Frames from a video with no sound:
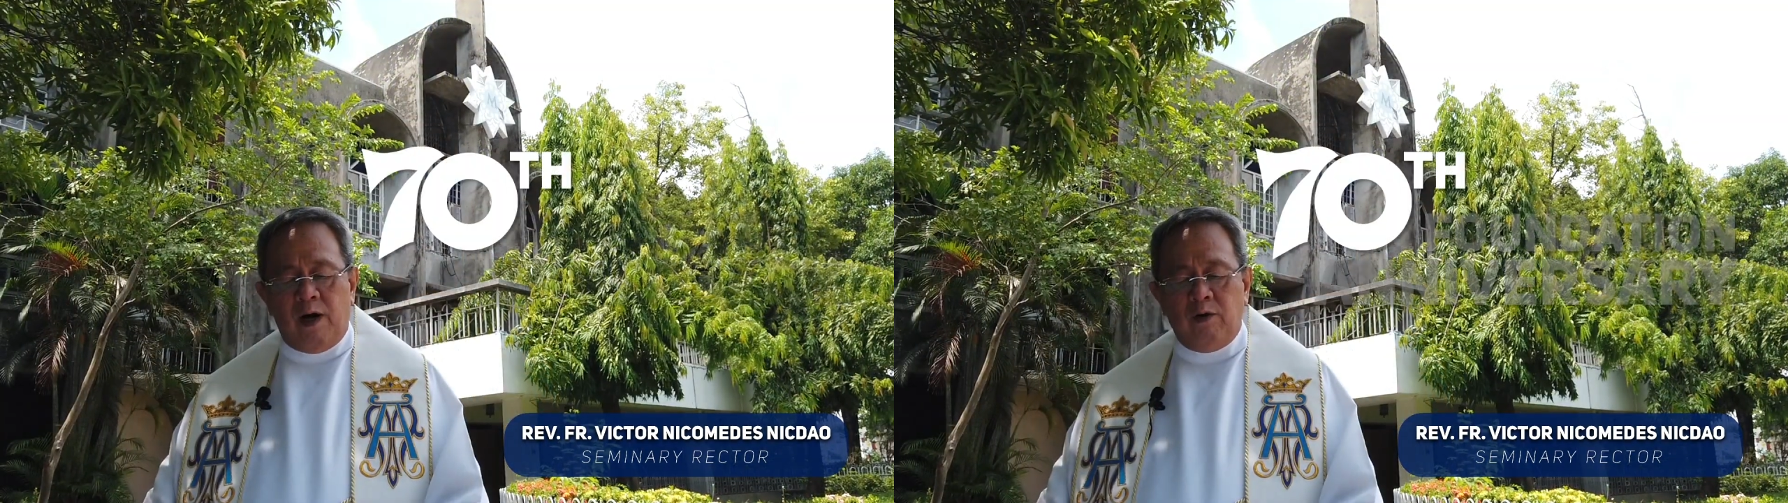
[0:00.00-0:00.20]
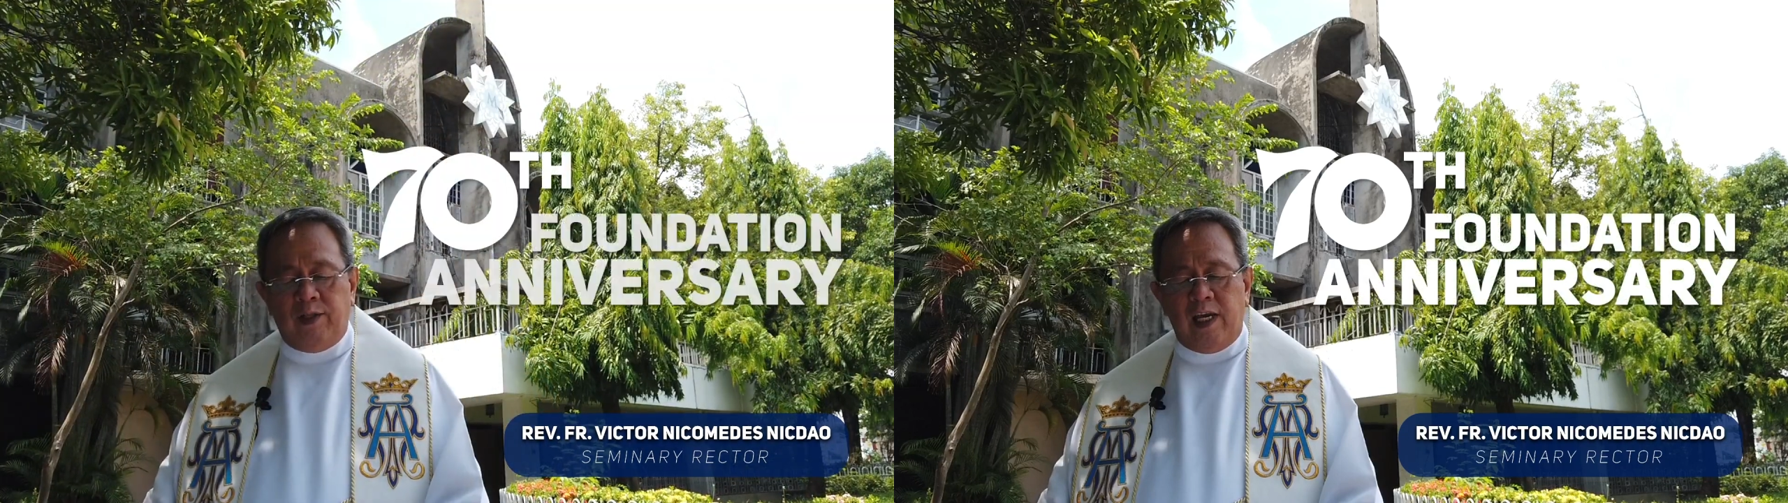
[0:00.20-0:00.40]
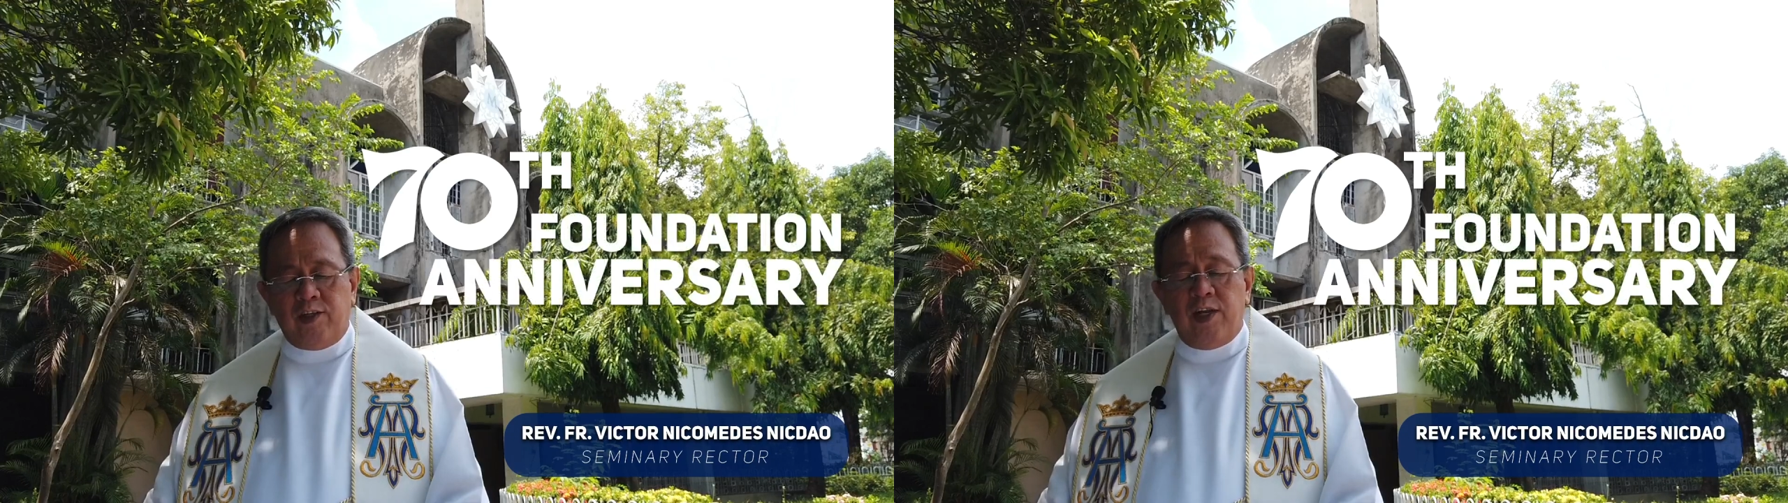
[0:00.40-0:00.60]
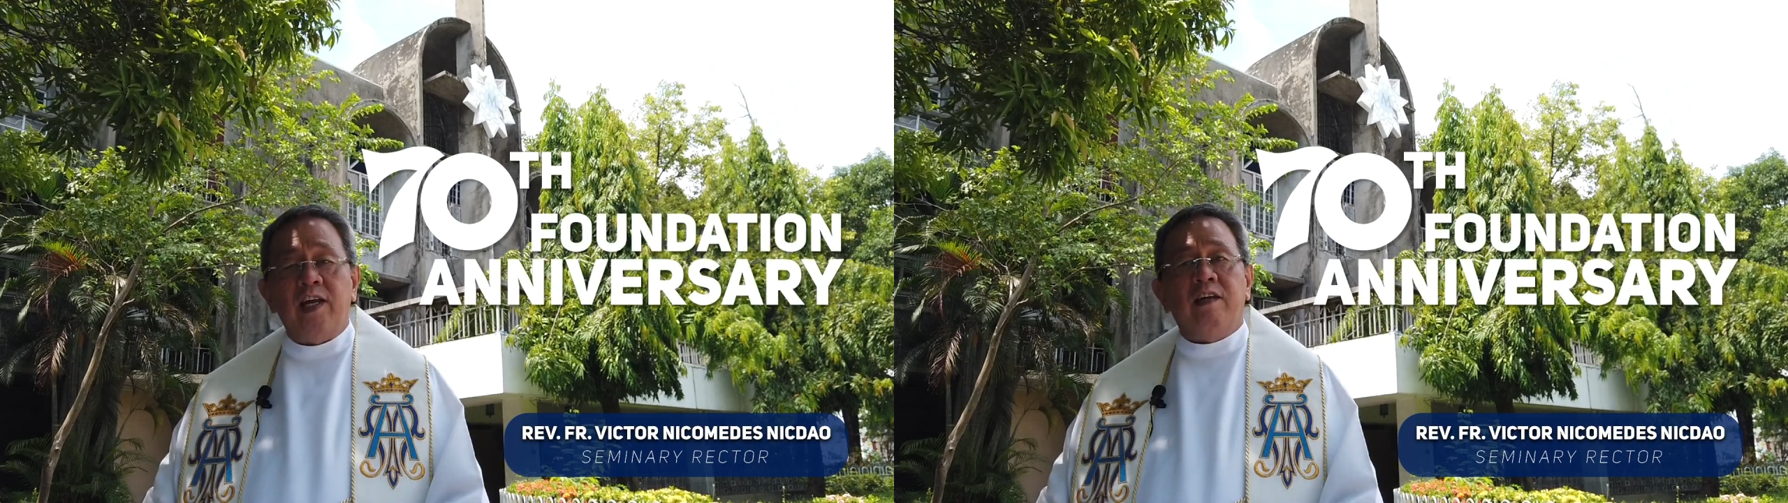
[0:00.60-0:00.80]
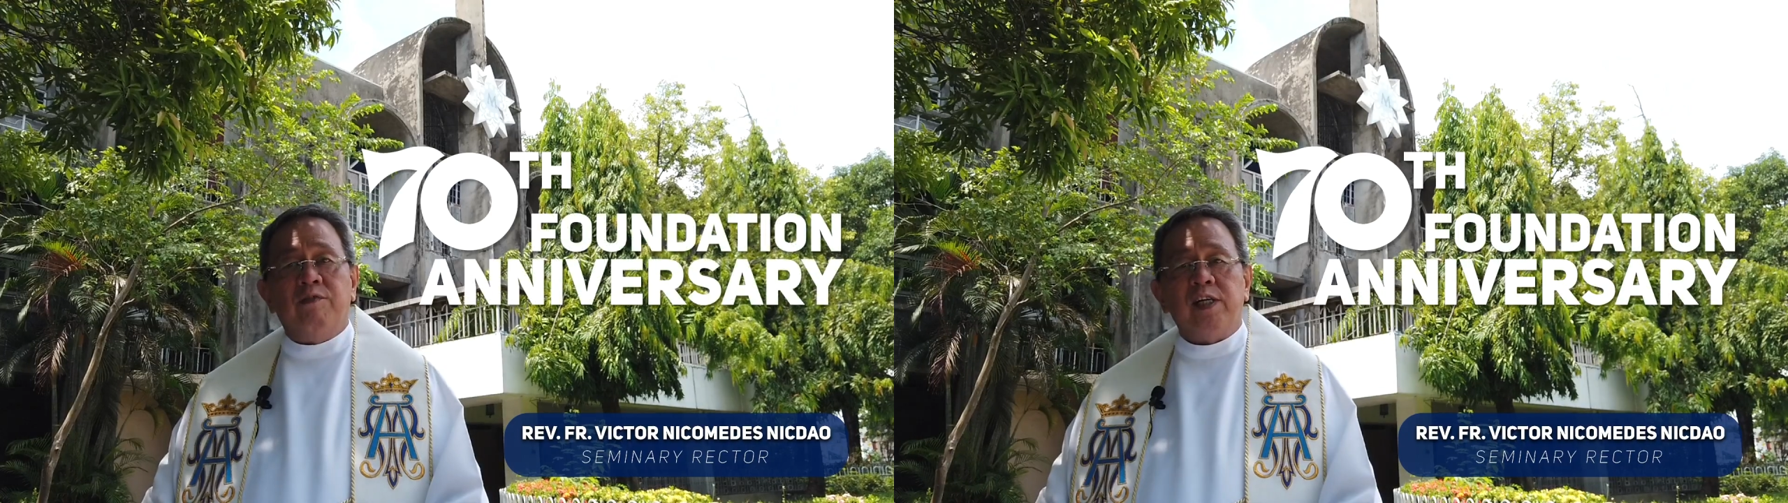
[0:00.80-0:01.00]

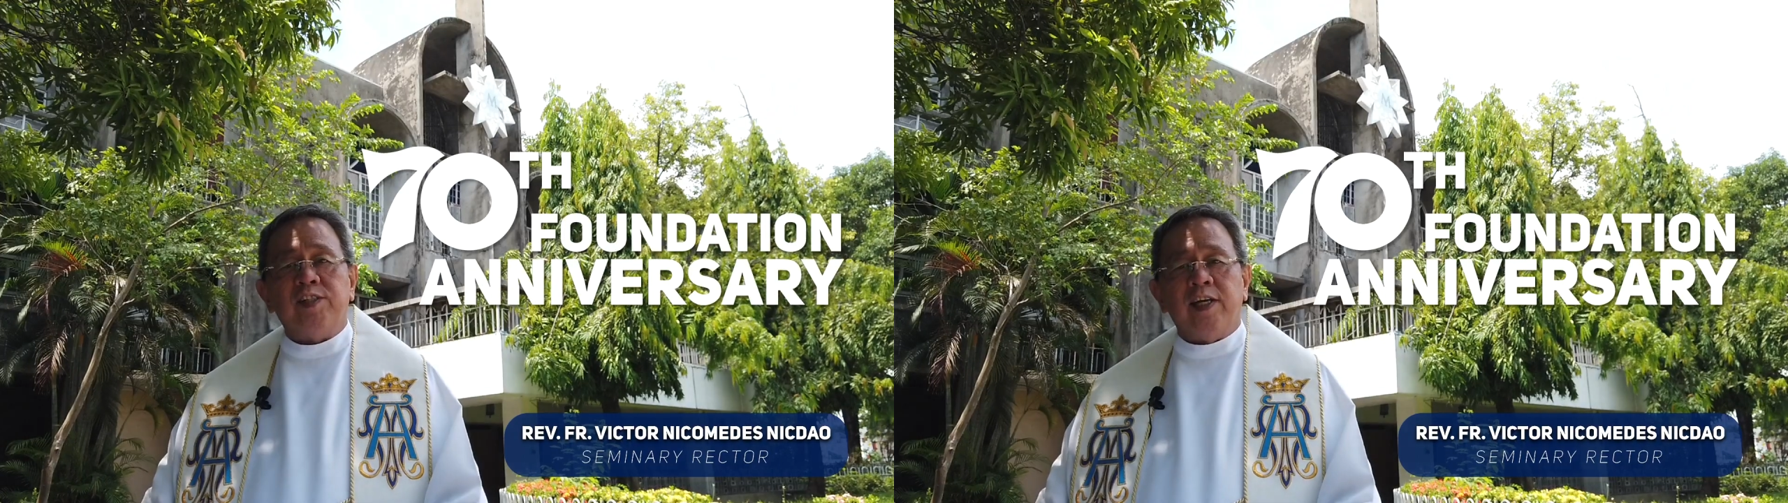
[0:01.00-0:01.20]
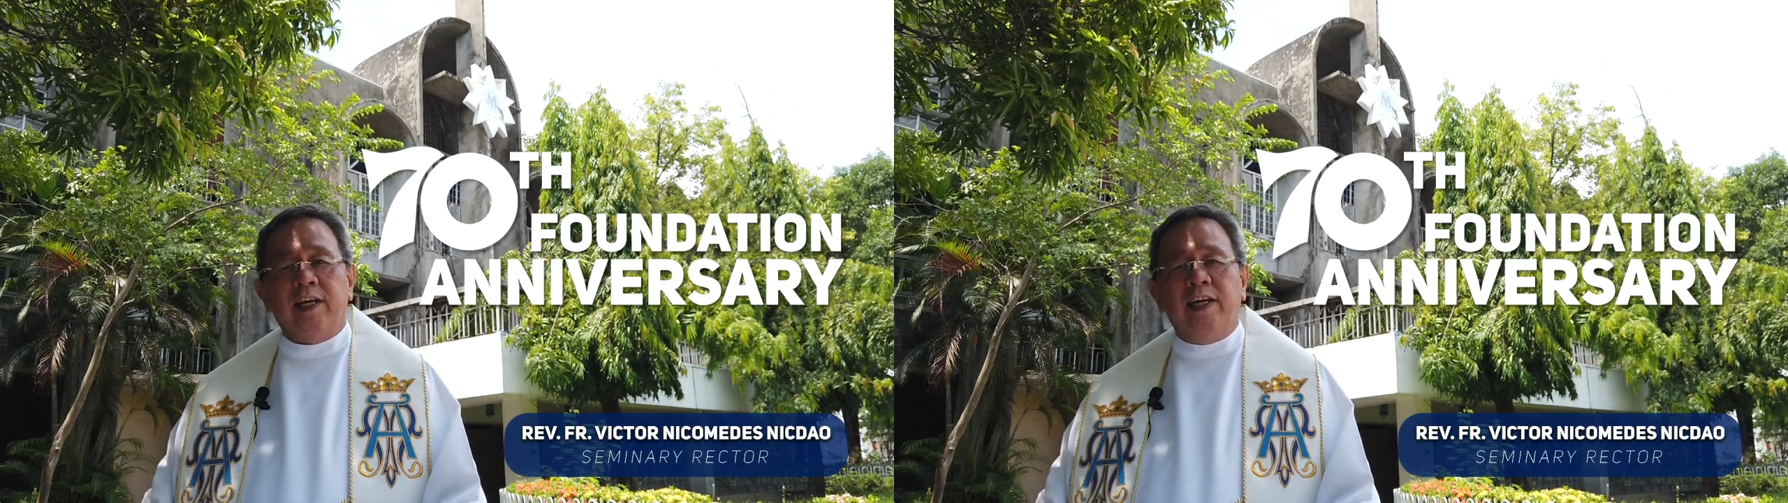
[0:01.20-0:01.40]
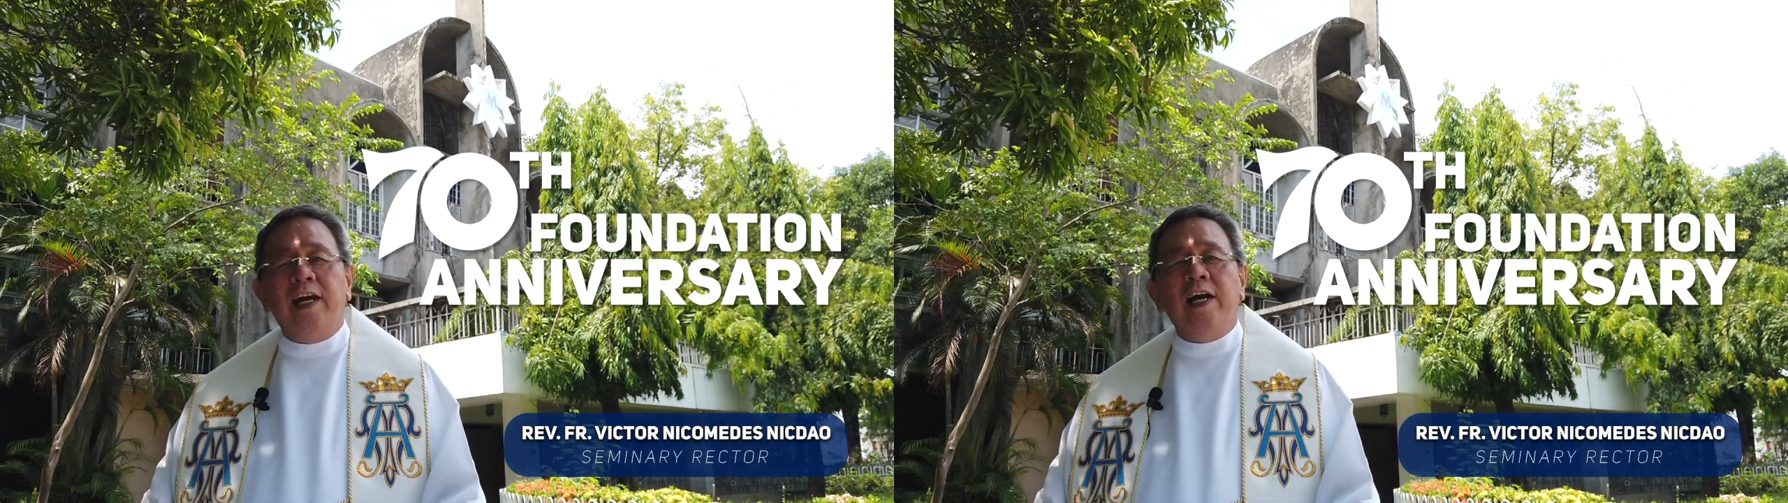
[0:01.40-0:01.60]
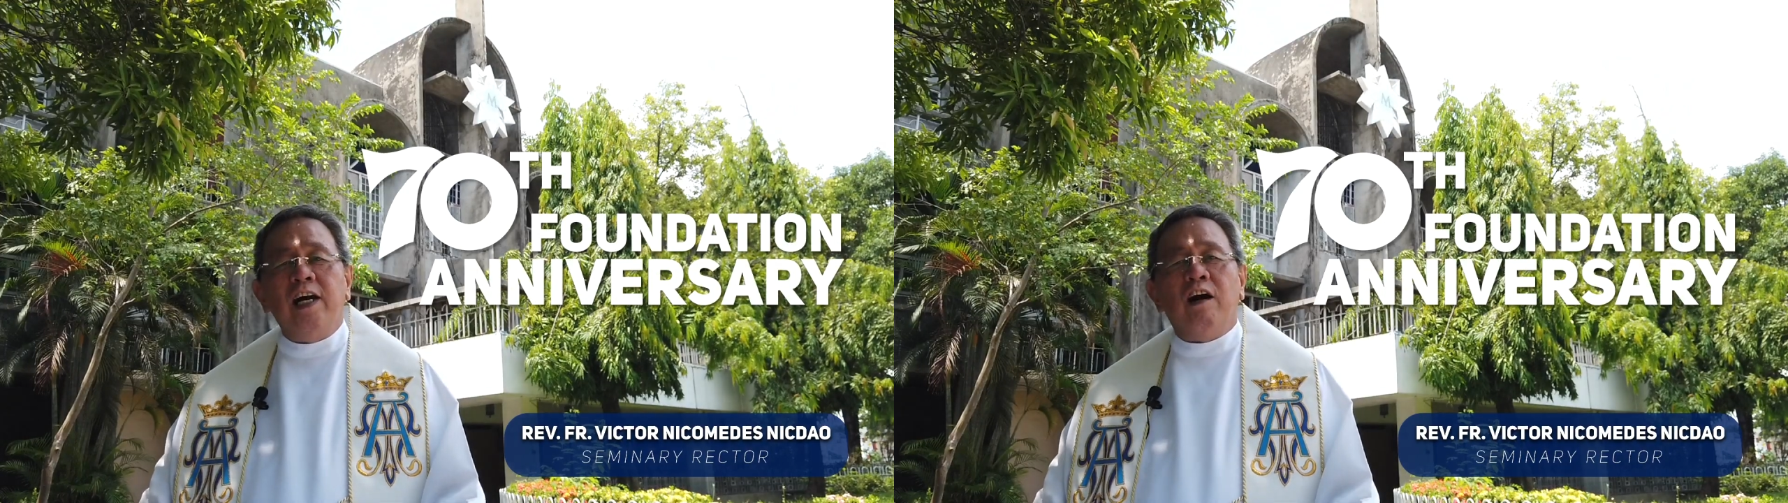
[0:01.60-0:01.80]
foundation anniversary